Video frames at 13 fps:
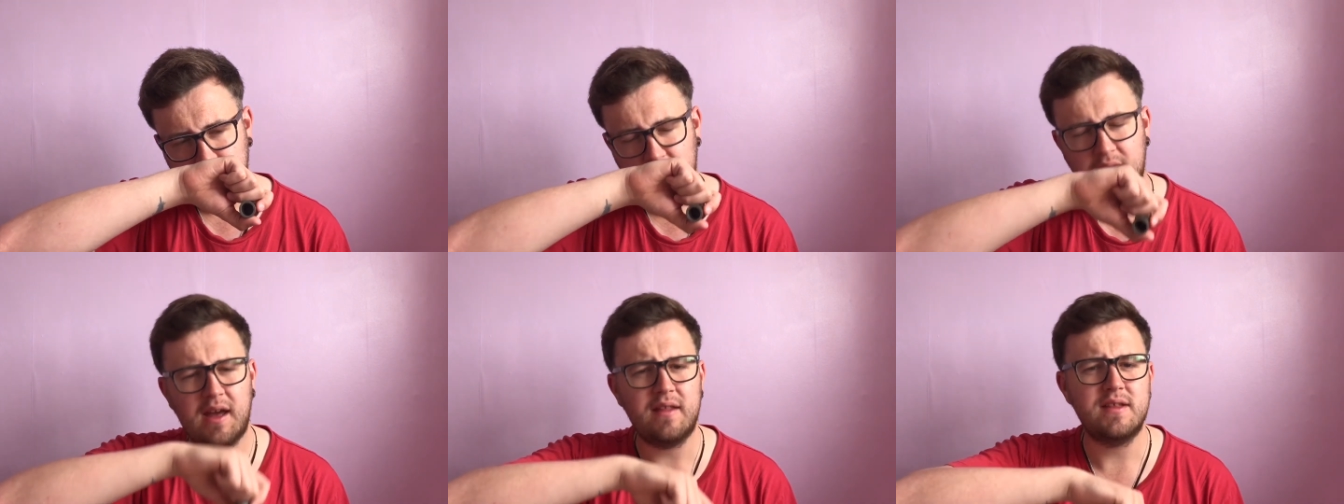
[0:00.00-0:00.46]

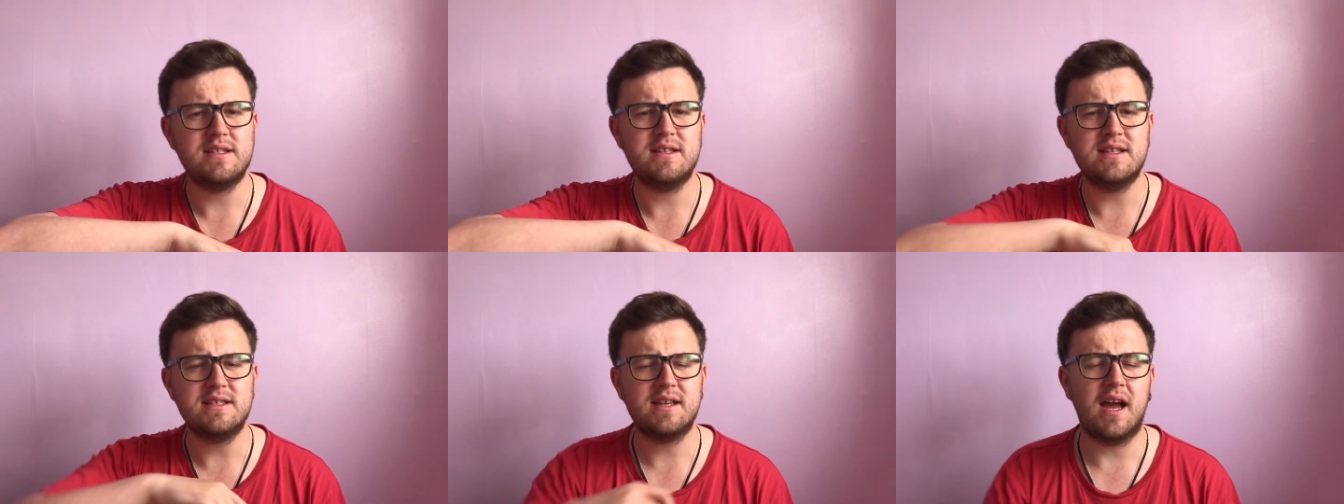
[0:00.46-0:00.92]

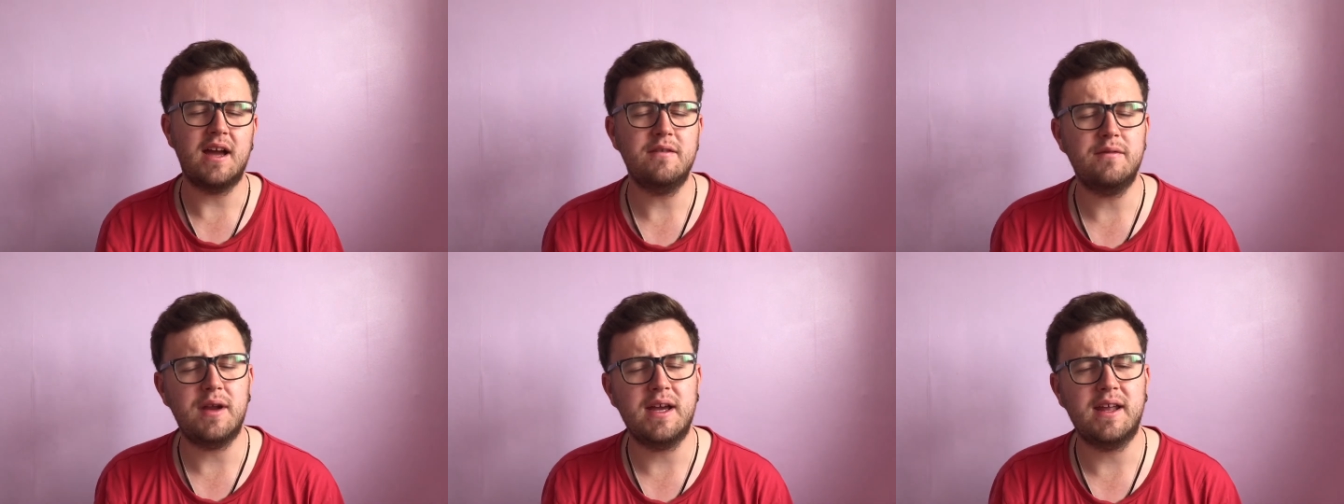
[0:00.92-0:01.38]
there's kind
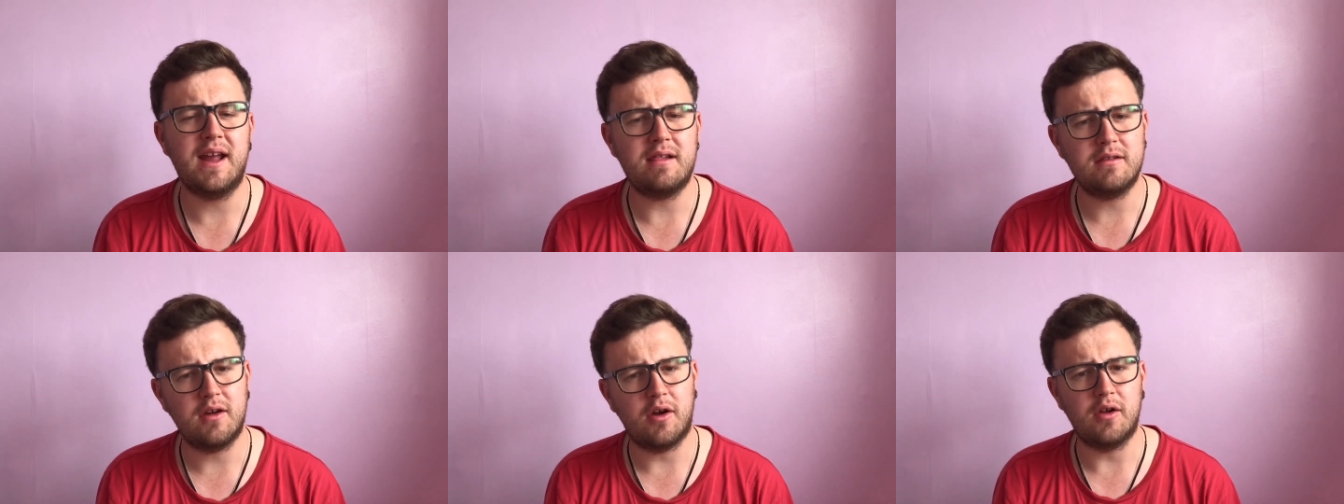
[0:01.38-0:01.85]
of like an
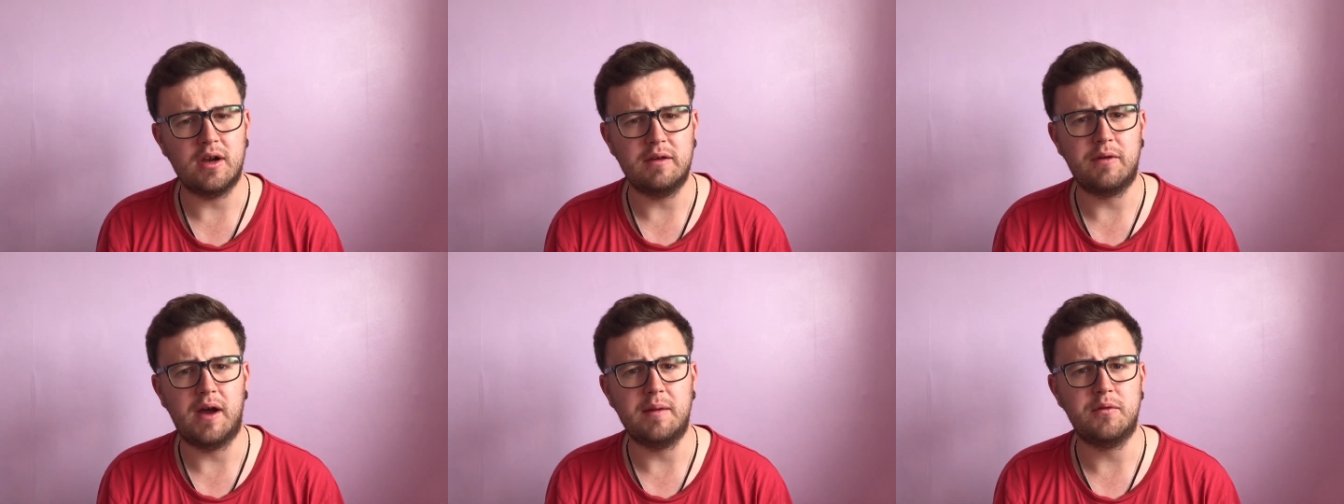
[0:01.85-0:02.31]
alcohol-y
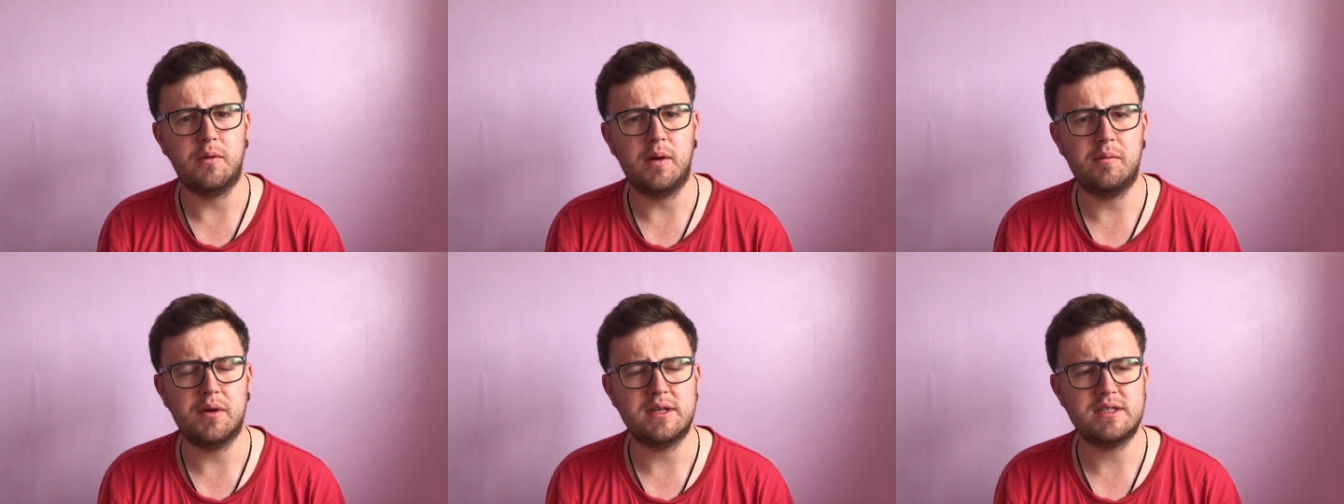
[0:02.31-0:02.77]
vibe to
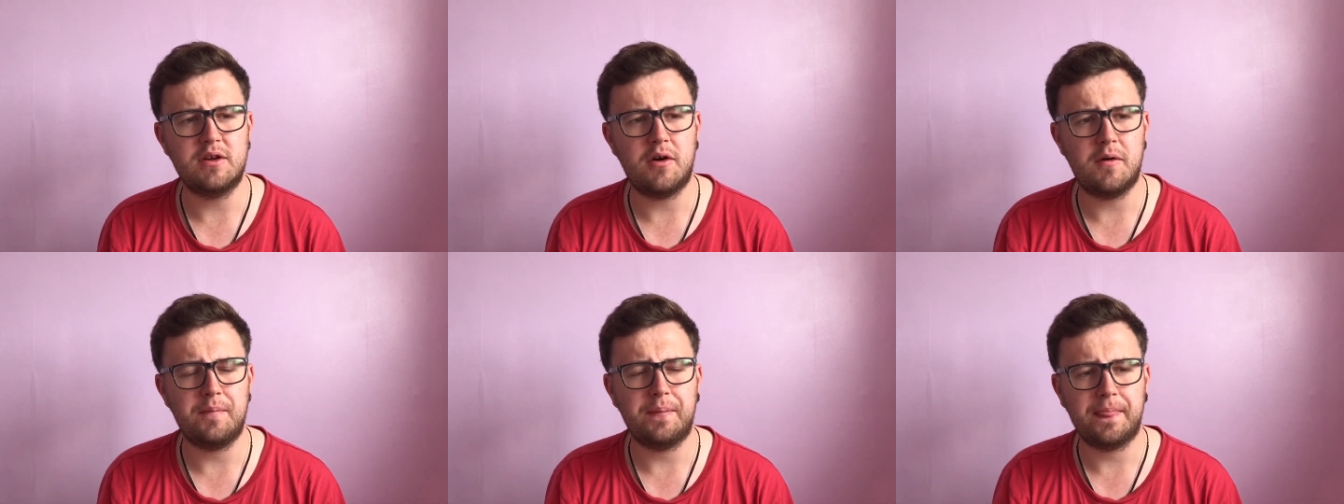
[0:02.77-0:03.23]
it, but it's
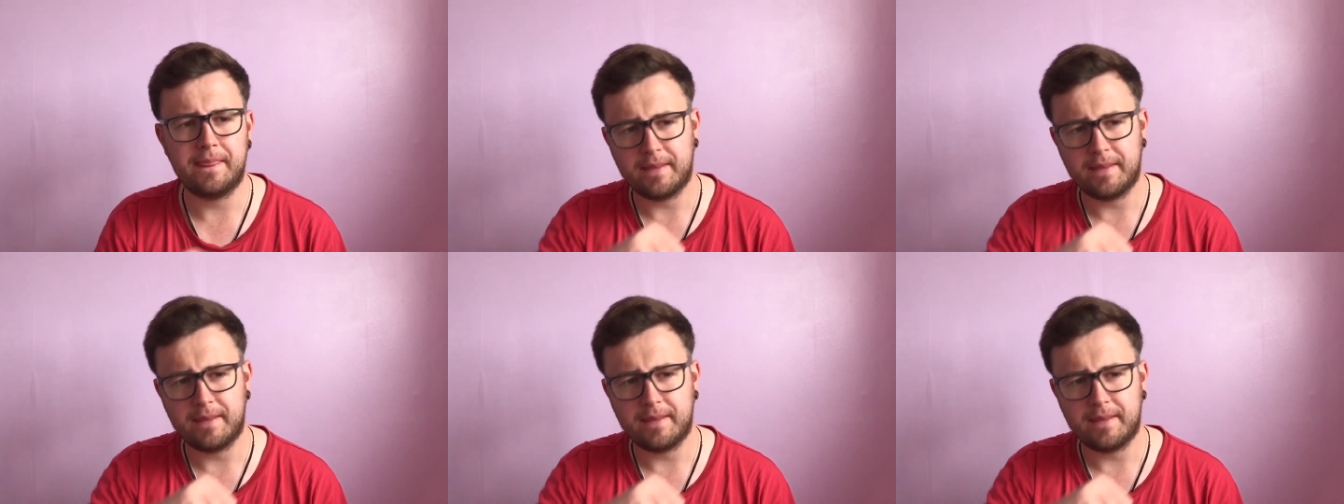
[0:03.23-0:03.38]
not.